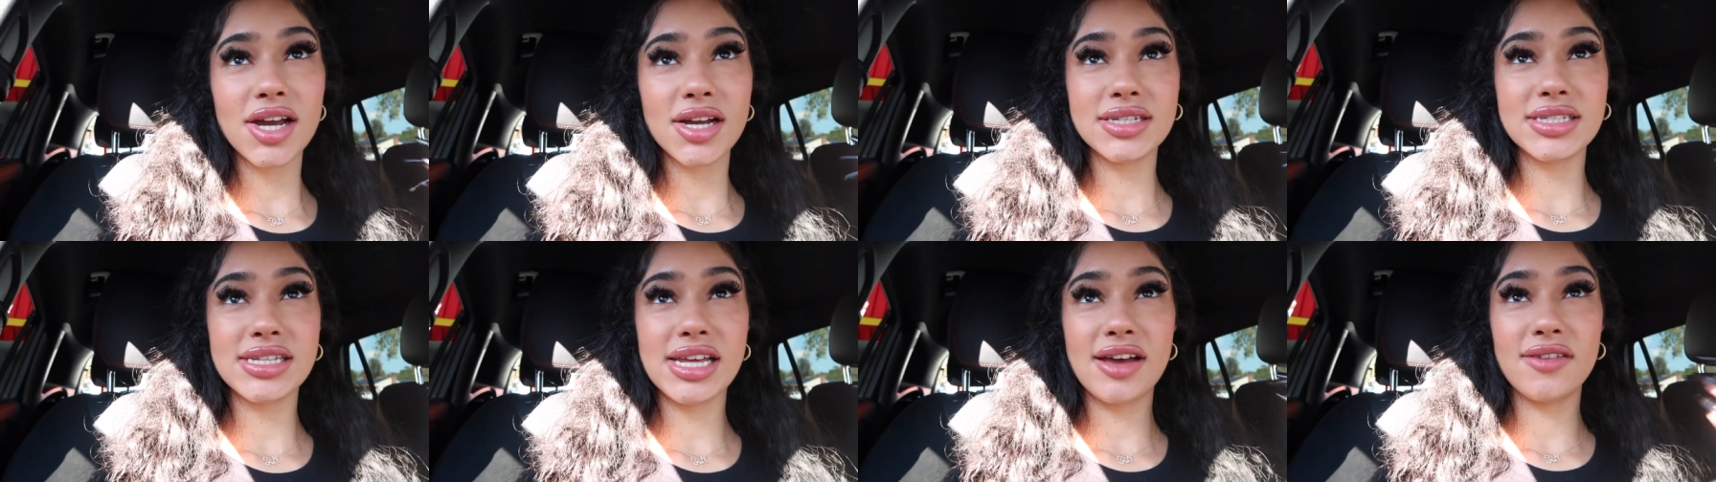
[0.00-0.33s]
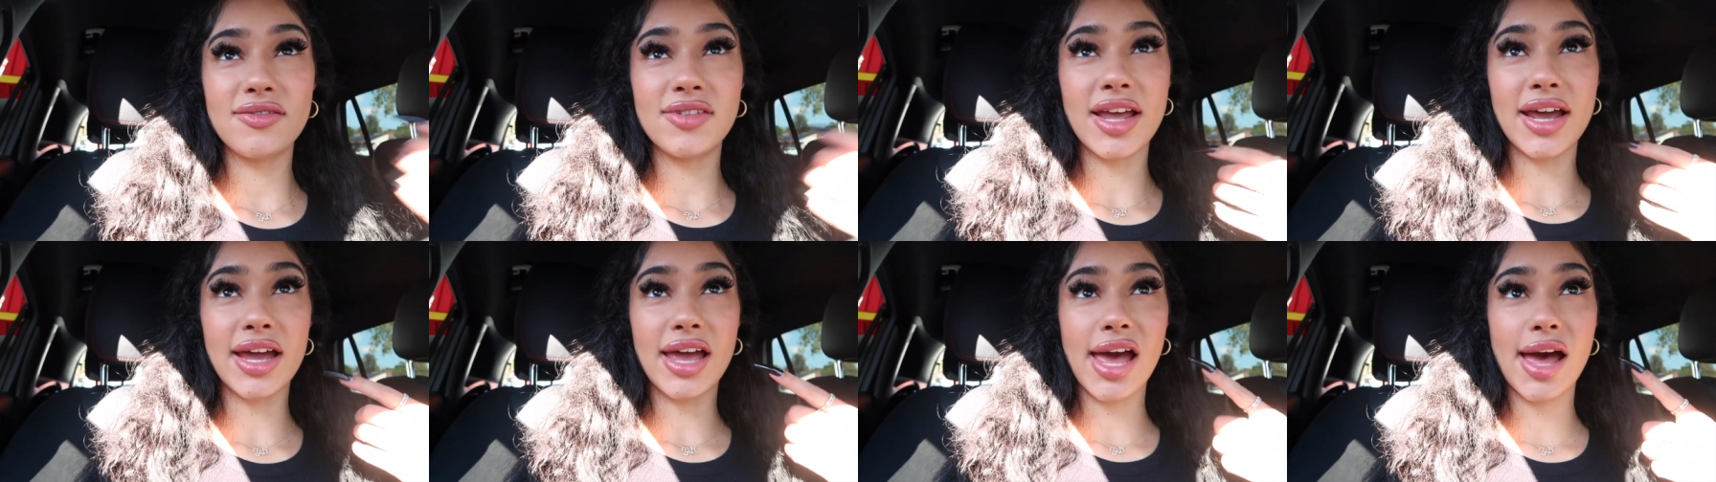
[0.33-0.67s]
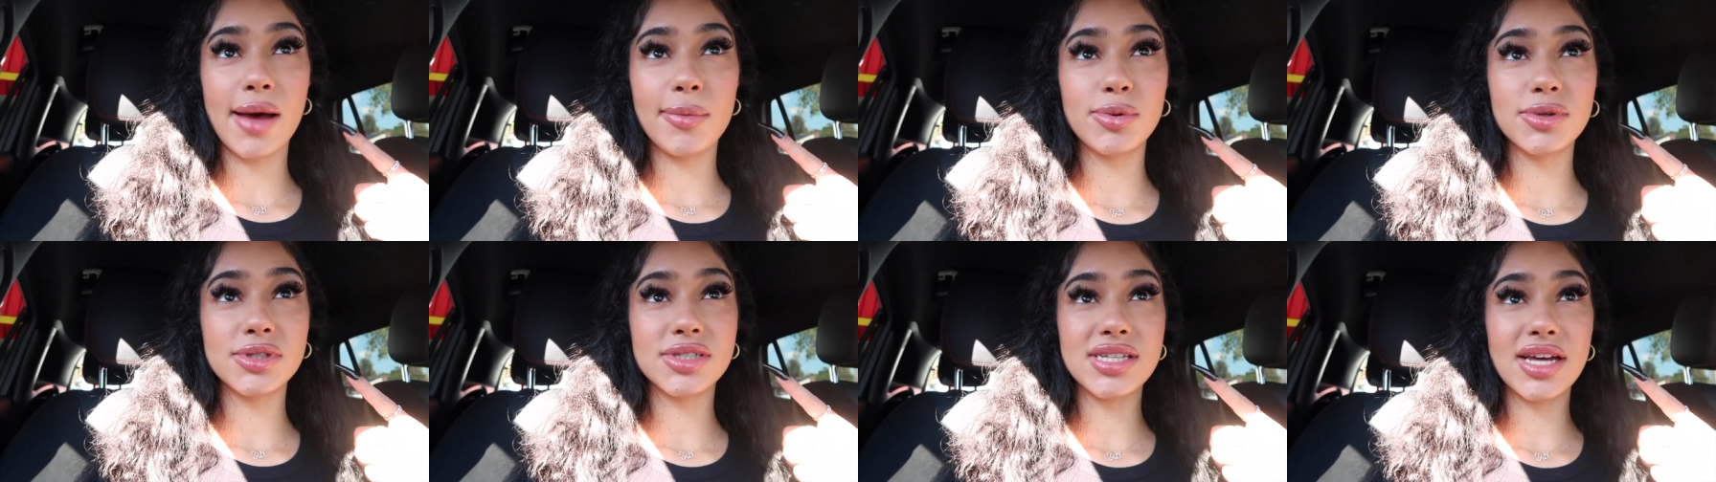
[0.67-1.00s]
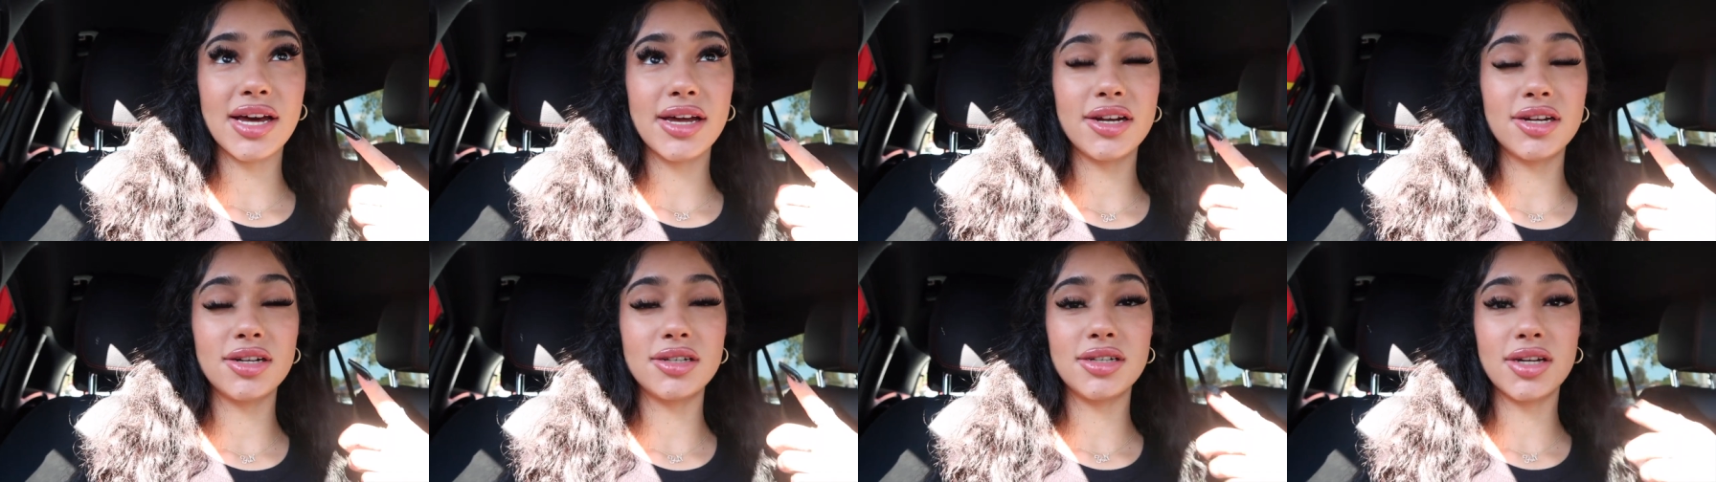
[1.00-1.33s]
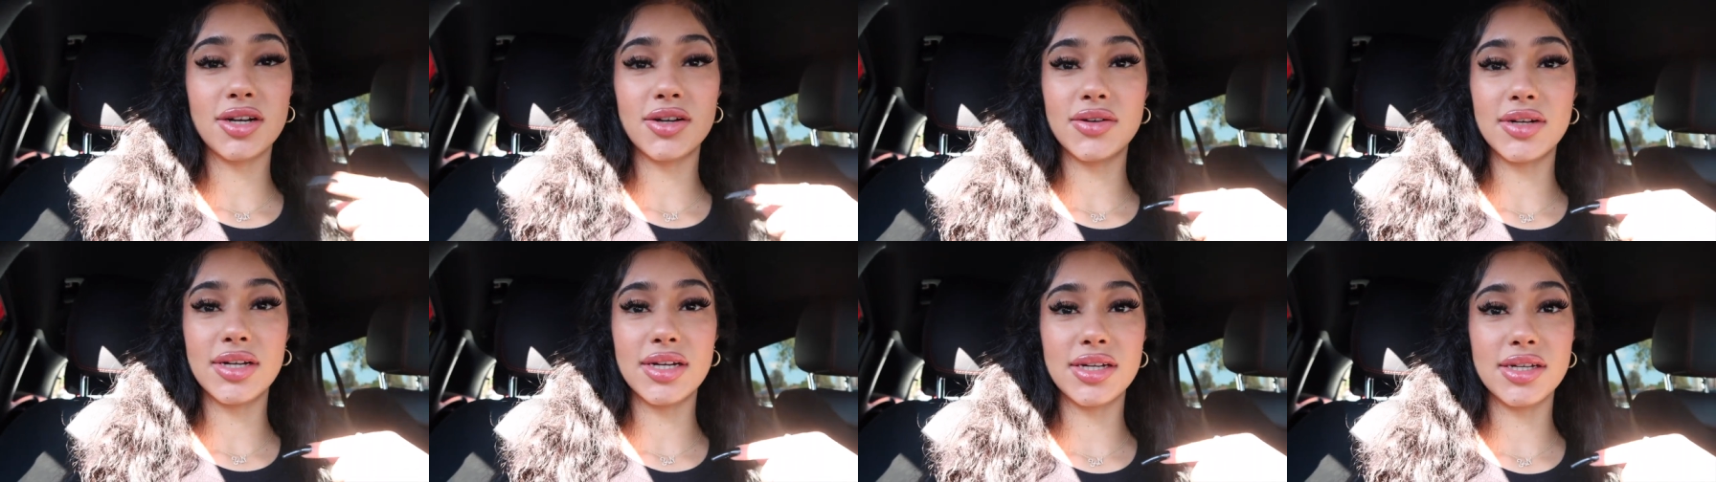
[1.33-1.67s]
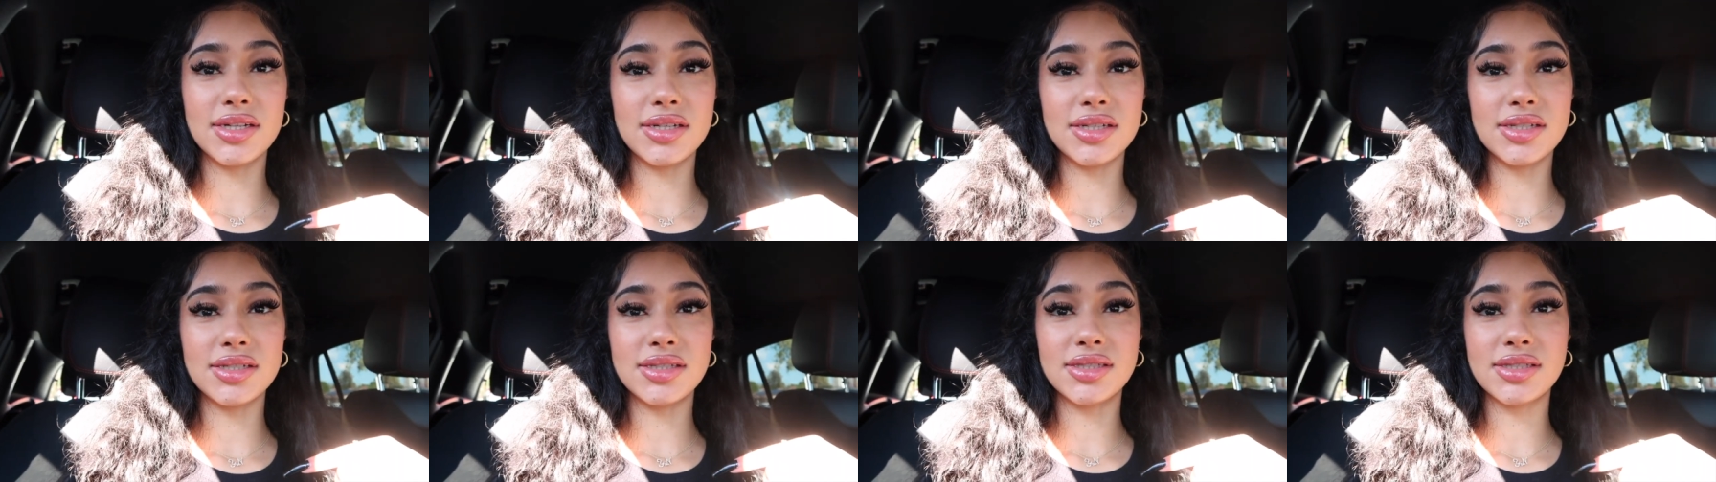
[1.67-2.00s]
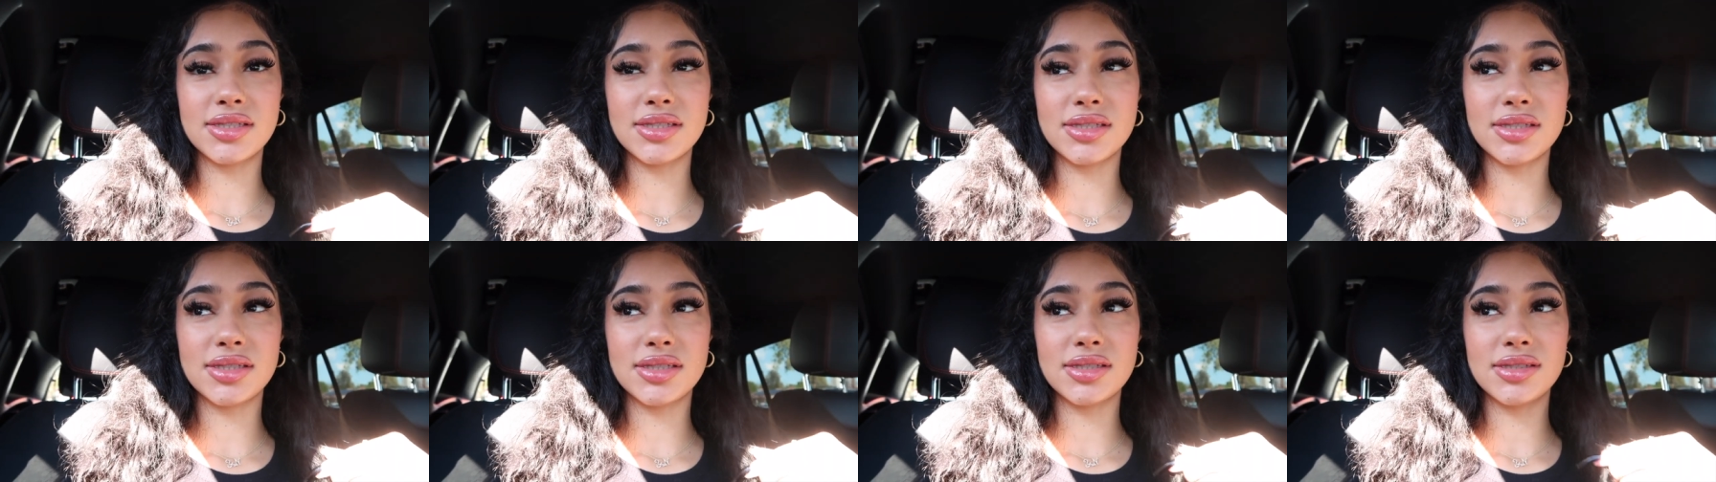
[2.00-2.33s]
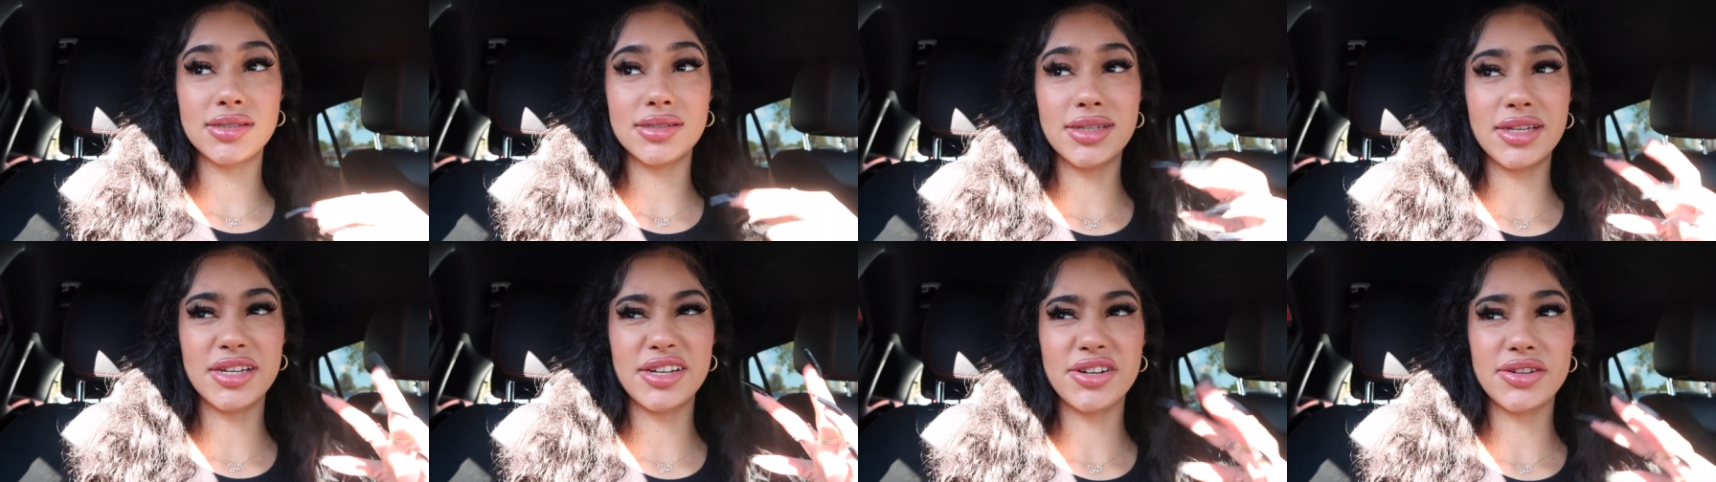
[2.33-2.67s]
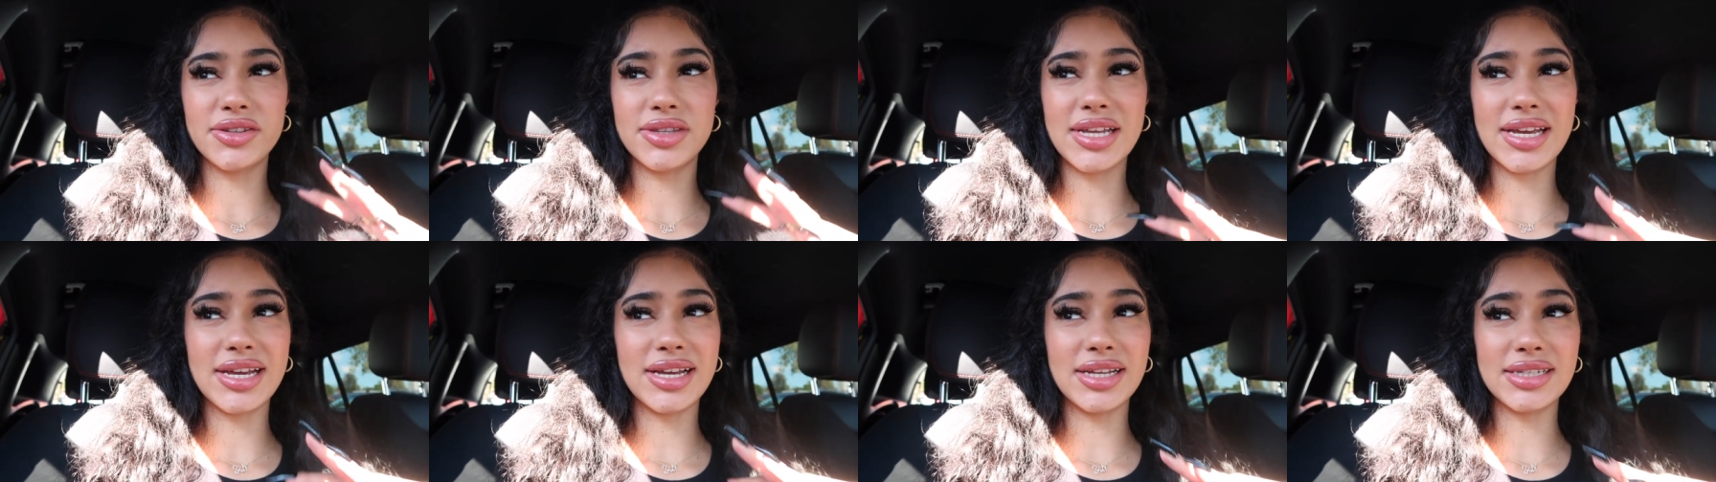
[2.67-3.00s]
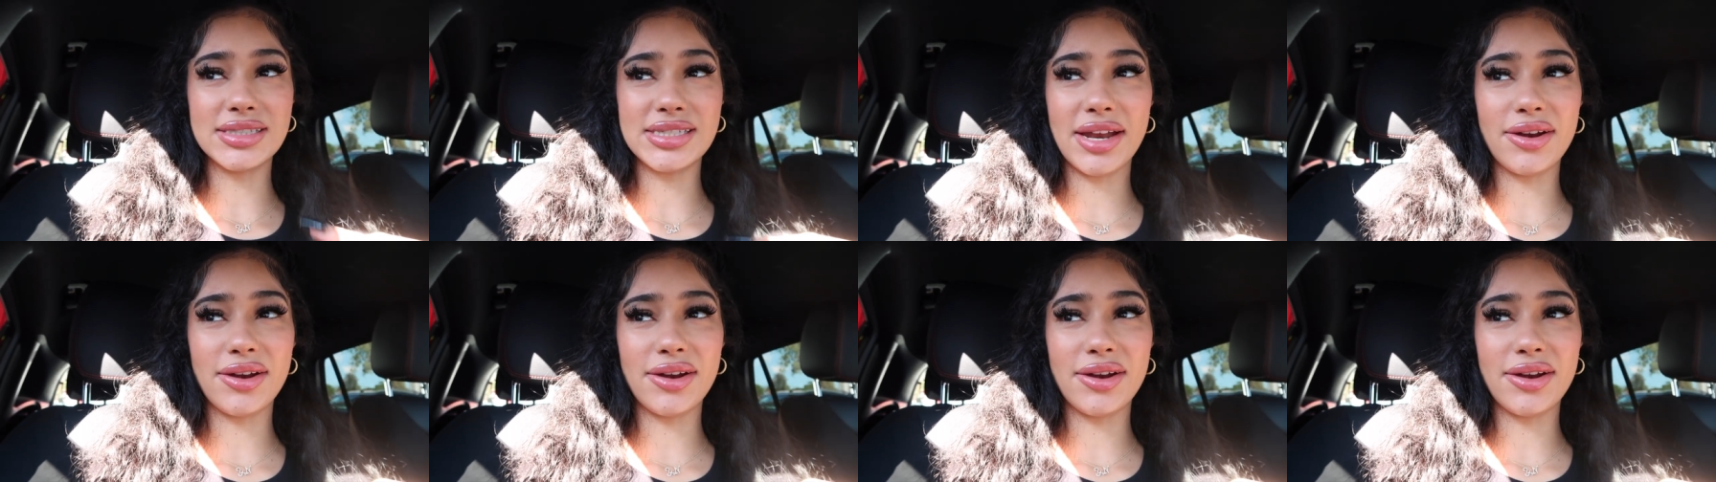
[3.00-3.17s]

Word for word: because they have like apple cider donuts, little things.